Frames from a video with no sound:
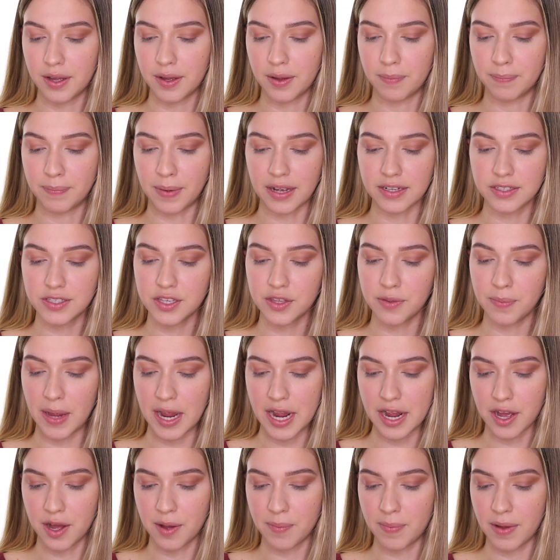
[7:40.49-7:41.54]
Back to the
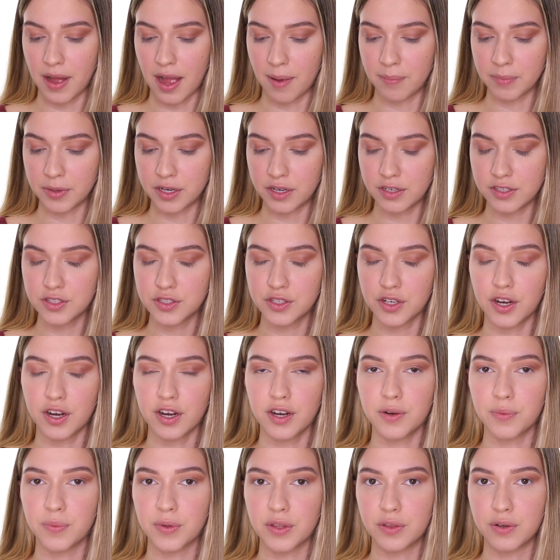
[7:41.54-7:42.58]
makeup. I'm gonna
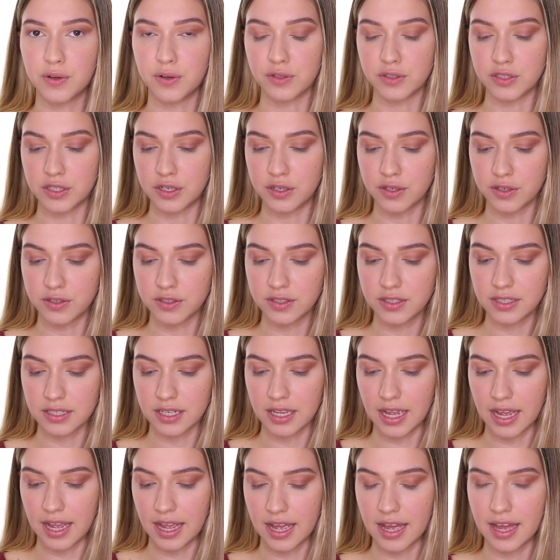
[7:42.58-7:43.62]
start with Golden Girls,
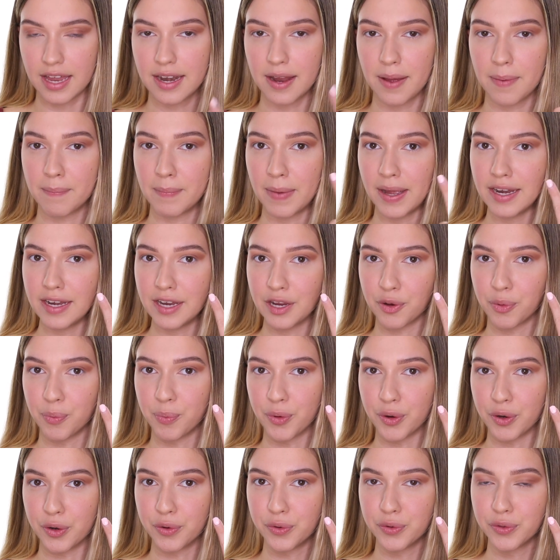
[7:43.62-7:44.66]
and my nail
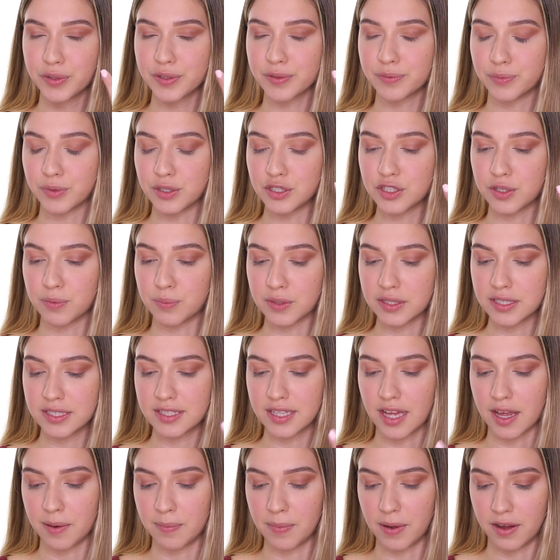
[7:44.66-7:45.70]
broke, which I'm really
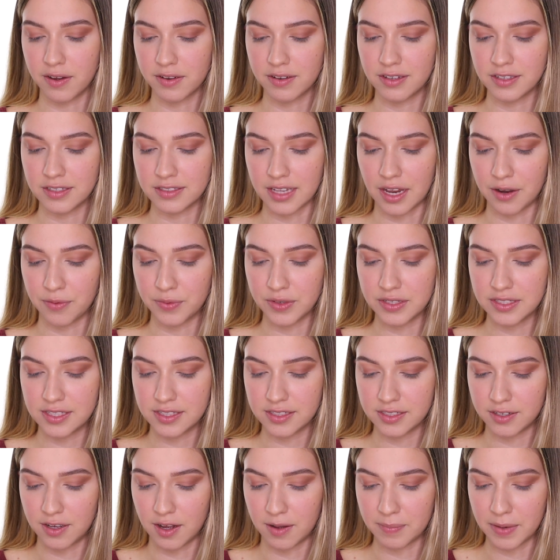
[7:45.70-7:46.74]
sad about because I
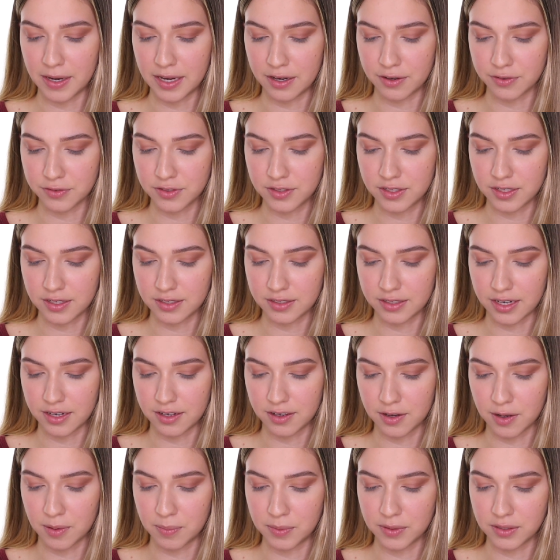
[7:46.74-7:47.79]
recently got my nails done like a
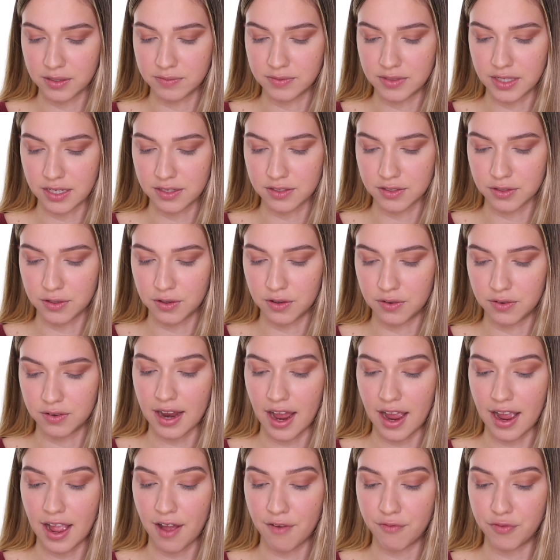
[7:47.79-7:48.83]
couple of days ago.
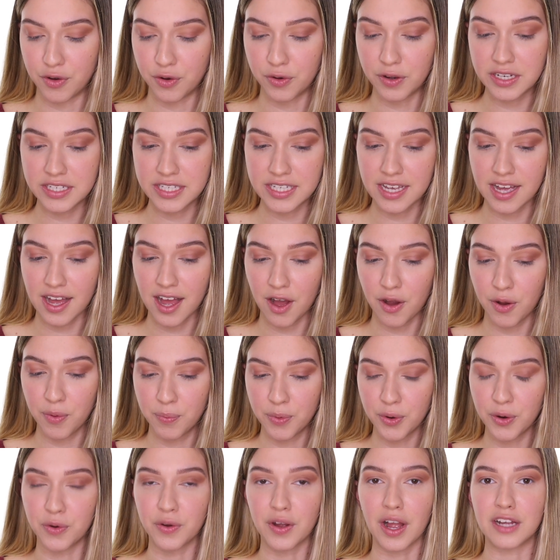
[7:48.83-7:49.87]
I have no idea how it
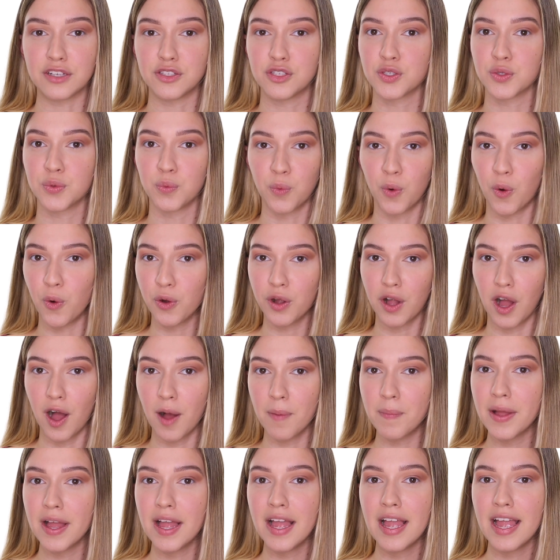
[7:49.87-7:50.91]
broke. I just woke
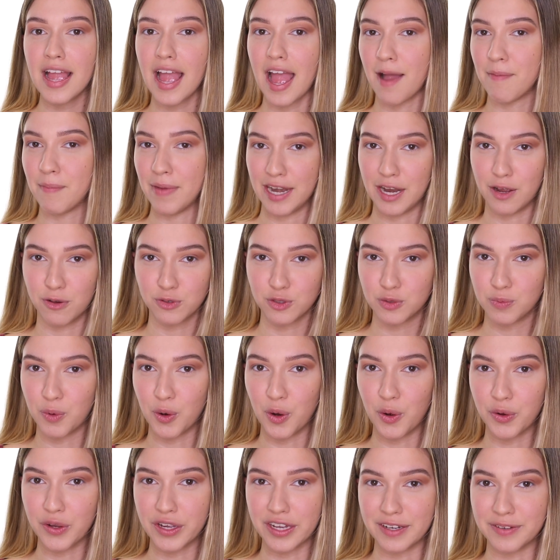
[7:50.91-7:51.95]
up and my nail was
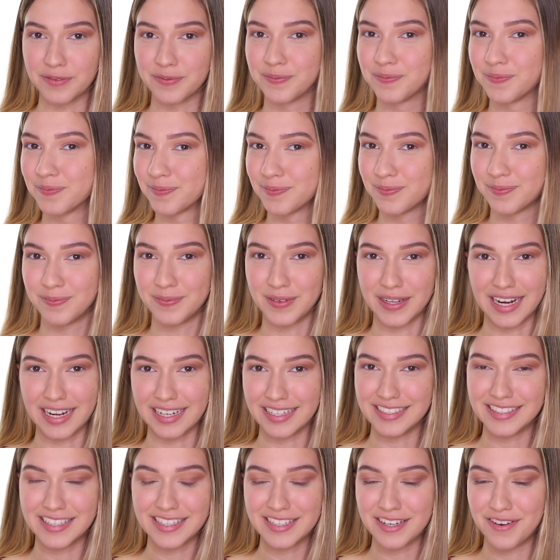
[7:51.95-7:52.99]
broken, but at
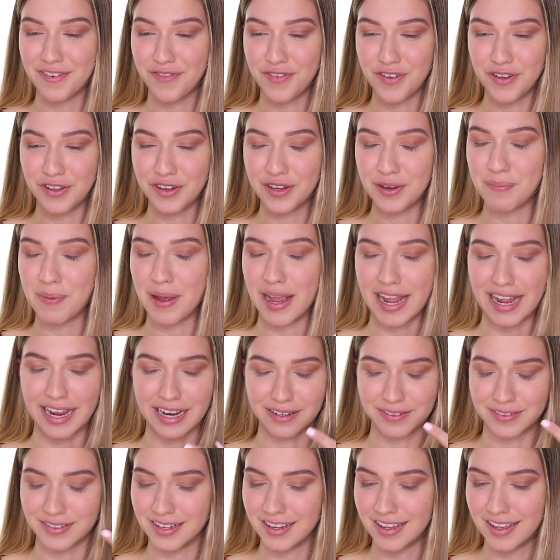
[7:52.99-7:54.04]
least I didn't feel any
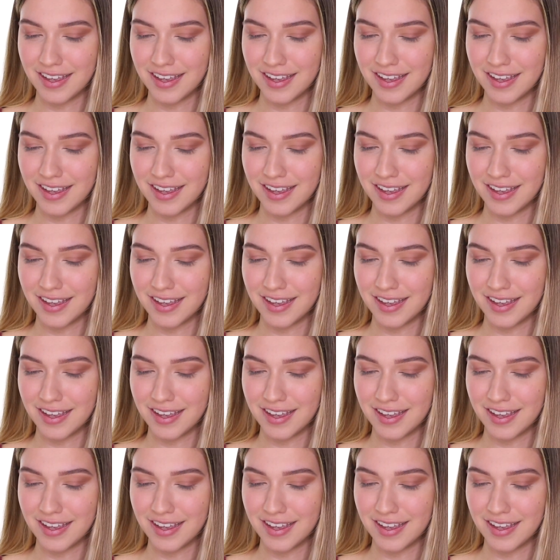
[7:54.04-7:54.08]
pain,